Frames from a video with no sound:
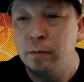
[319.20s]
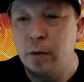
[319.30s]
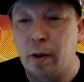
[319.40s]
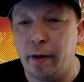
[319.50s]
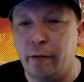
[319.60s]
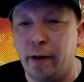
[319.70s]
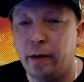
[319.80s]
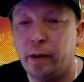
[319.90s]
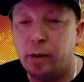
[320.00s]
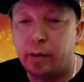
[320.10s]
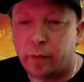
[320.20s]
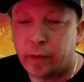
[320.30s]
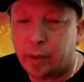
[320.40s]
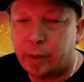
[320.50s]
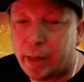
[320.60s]
So I found
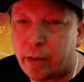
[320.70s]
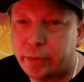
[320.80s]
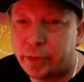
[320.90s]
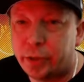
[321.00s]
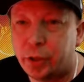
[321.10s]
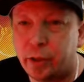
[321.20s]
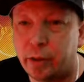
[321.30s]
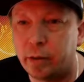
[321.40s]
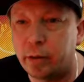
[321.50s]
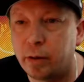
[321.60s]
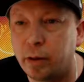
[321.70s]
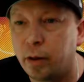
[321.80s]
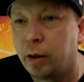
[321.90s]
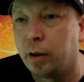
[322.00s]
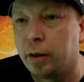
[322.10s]
the CalDigit
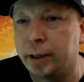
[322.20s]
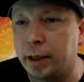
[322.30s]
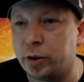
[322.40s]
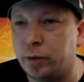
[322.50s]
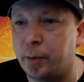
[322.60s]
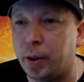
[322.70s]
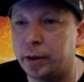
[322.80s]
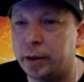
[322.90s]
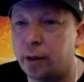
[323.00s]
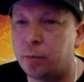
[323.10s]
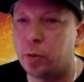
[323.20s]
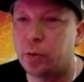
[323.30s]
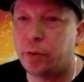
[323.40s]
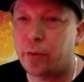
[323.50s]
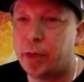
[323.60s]
PS3 Plus
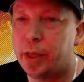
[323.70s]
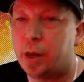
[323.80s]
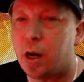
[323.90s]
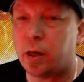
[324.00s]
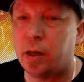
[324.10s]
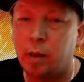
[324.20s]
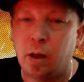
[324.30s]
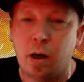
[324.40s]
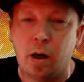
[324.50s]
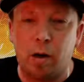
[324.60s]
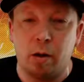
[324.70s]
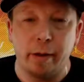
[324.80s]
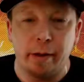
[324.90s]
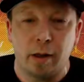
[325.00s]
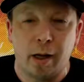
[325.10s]
Thunderbolt 3 dock
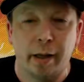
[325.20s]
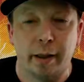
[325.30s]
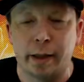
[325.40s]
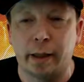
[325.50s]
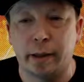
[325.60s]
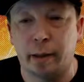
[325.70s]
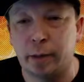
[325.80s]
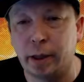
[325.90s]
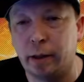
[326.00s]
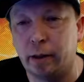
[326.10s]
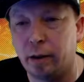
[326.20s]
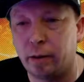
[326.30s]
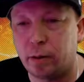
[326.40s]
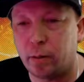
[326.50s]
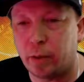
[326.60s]
on Linus Tech Tips. He did
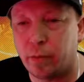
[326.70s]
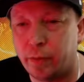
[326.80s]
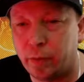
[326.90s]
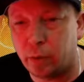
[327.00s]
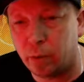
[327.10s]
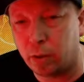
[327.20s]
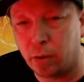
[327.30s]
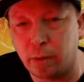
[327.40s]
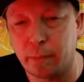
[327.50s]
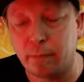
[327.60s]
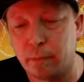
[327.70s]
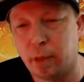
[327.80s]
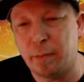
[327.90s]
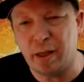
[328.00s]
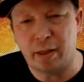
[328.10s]
a quick review, or
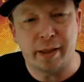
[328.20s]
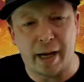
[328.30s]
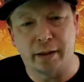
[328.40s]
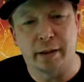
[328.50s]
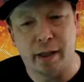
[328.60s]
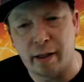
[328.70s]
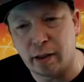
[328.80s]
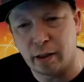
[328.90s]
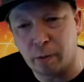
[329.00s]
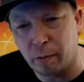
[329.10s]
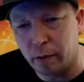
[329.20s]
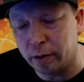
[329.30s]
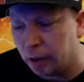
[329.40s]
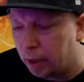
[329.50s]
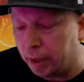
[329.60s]
he made a desk, I think is what it
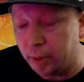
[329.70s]
was.